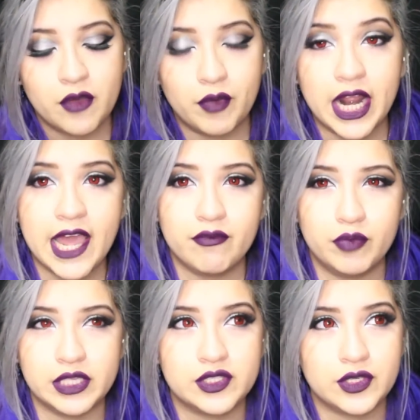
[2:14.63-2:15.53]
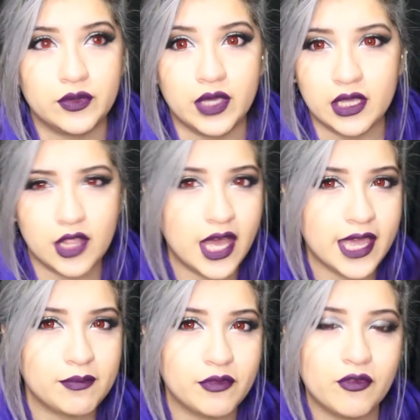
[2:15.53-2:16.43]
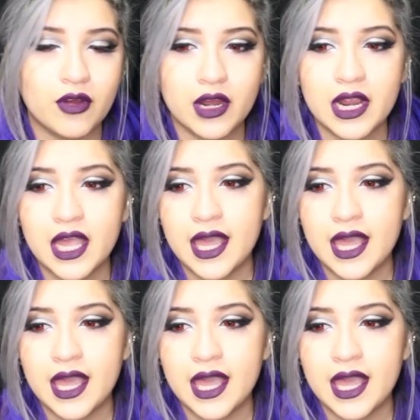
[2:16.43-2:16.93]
but I have been to Inglot before